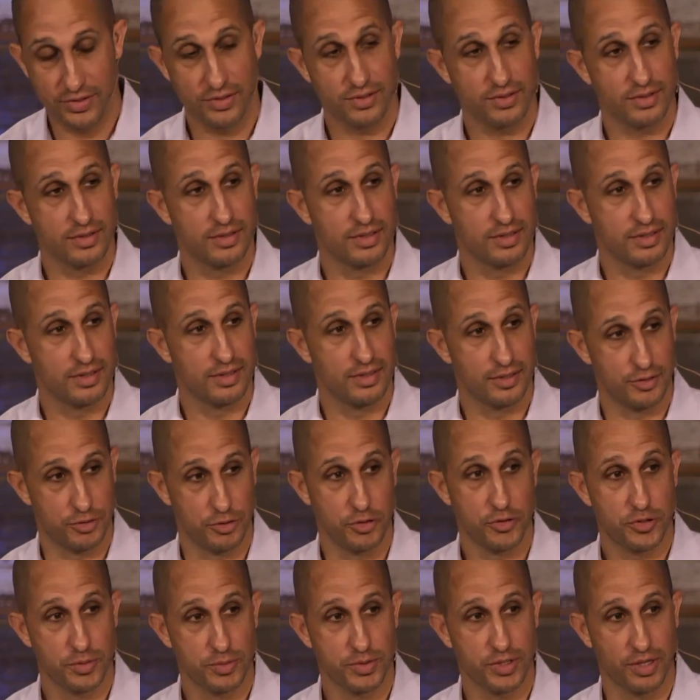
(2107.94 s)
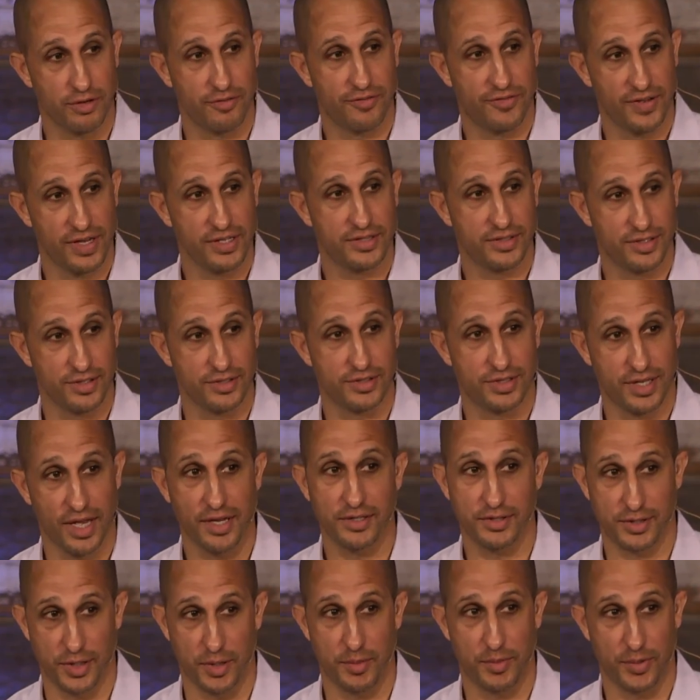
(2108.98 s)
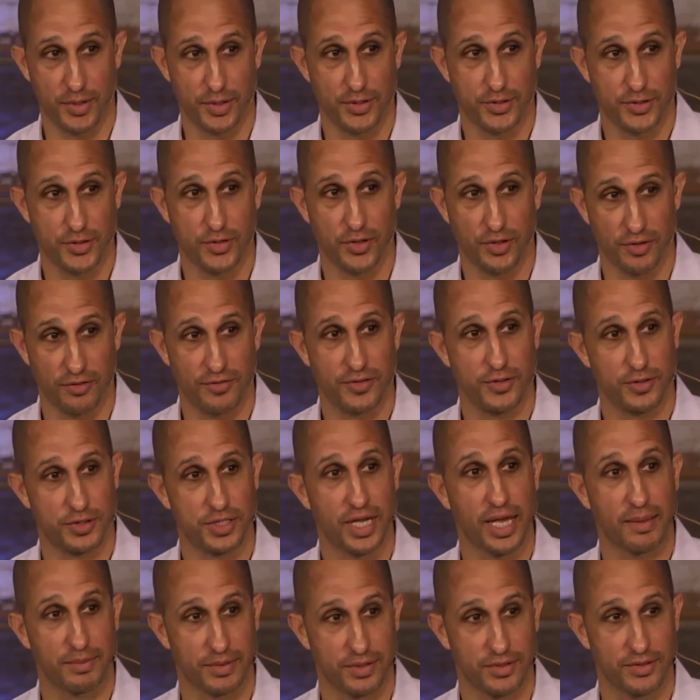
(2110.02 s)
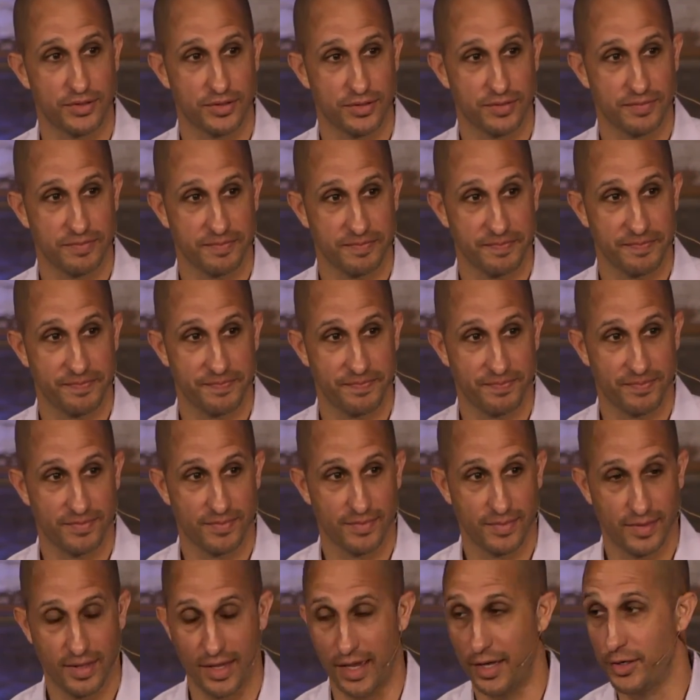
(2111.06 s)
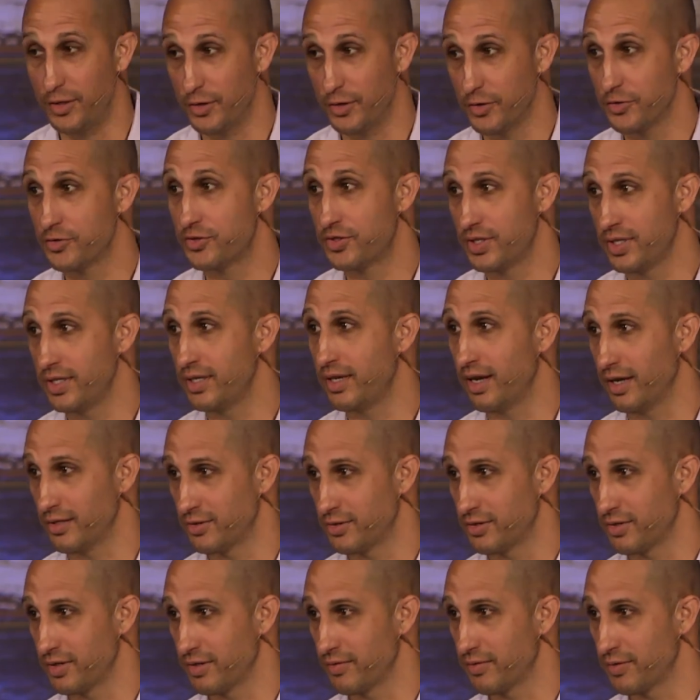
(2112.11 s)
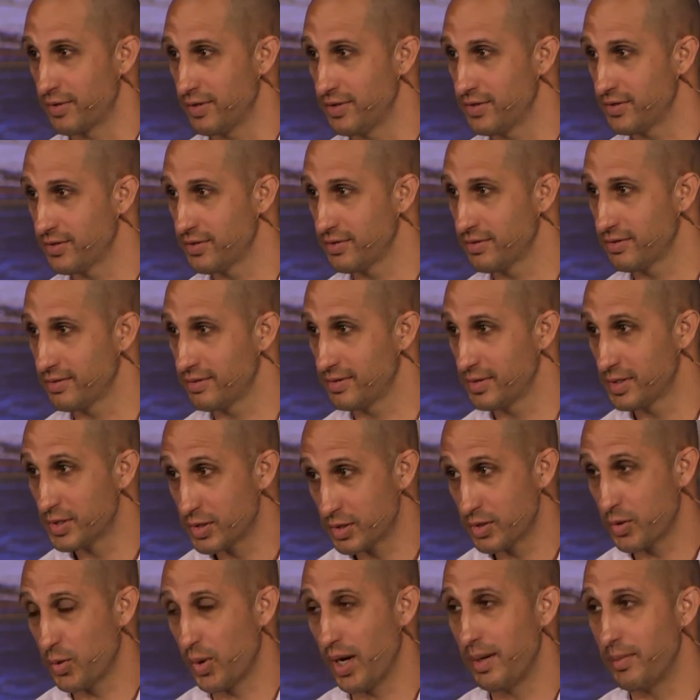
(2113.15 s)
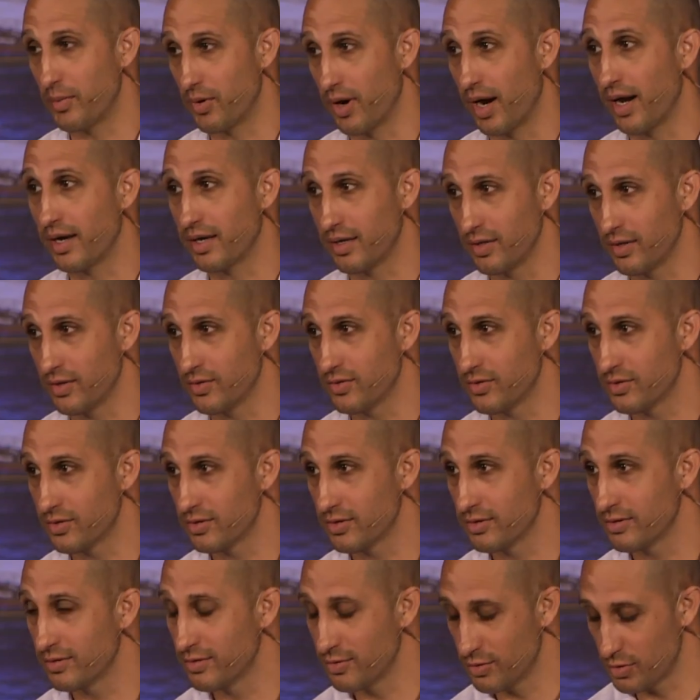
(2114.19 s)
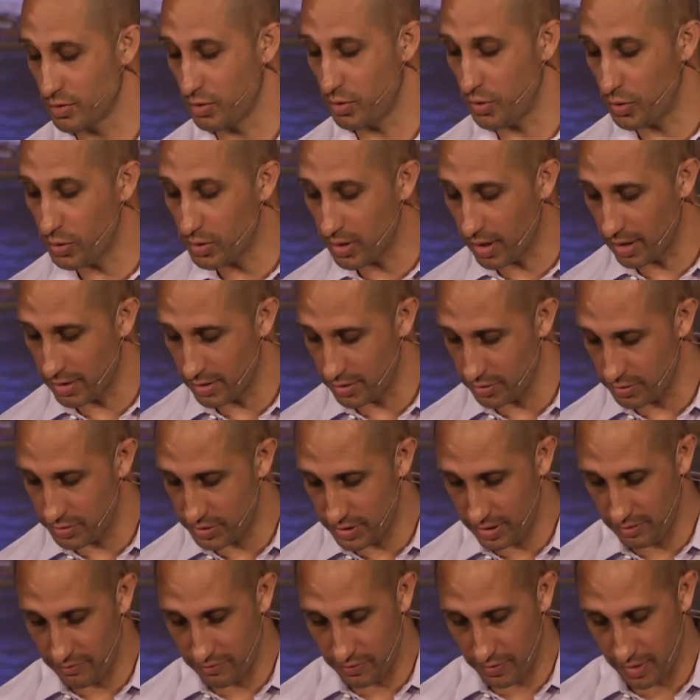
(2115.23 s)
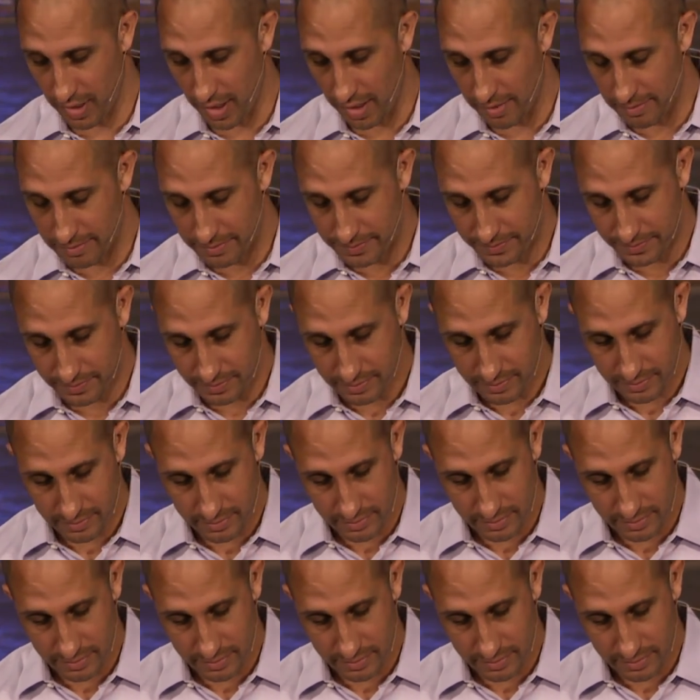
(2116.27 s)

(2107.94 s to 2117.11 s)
Now Jerusalem's going to face this test here pretty soon in a few chapters. And you'll see God's deliverance. It's quite miraculous. So hold on to your seat for that.